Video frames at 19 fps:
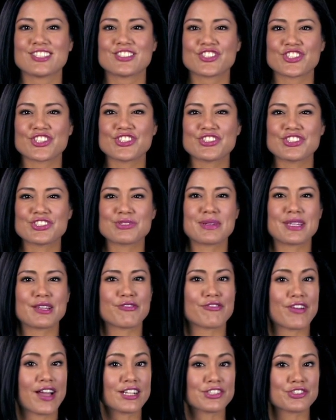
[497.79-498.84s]
Just as many
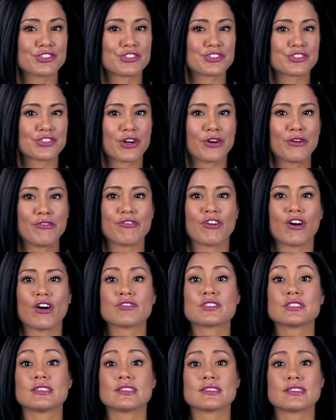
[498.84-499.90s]
factors are
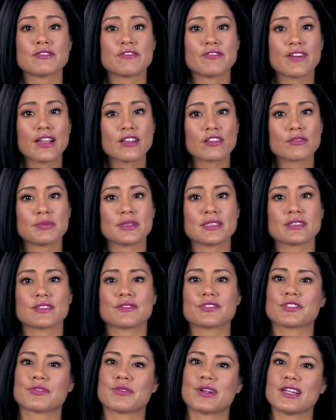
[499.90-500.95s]
involved in the development of
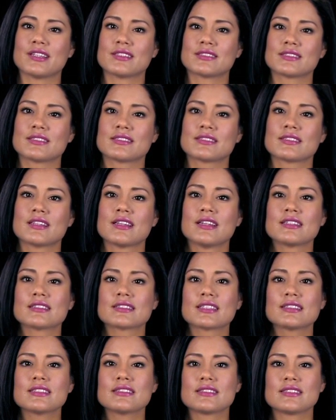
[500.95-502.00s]
psoriasis,
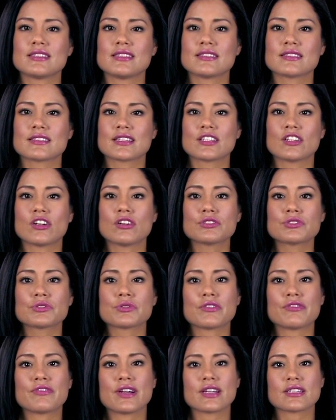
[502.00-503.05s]
the disease can also
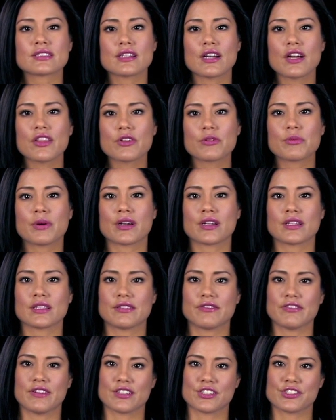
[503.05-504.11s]
affect other bodily
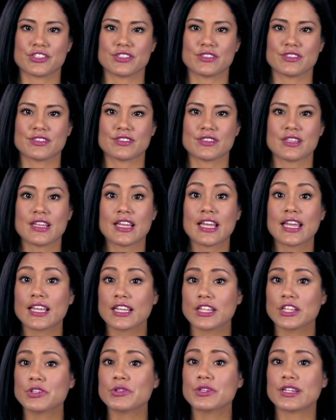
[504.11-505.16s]
functions,
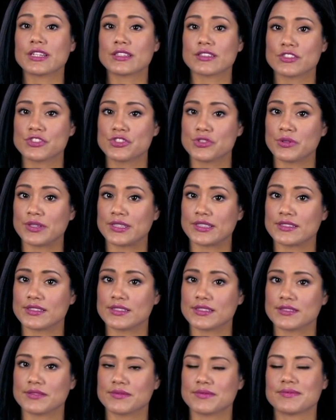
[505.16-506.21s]
including the
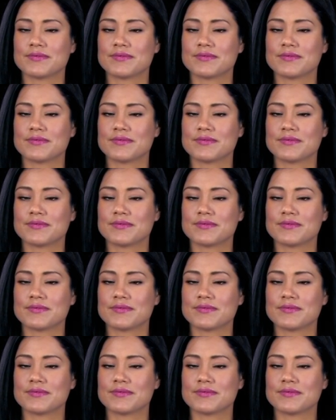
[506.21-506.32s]
joints.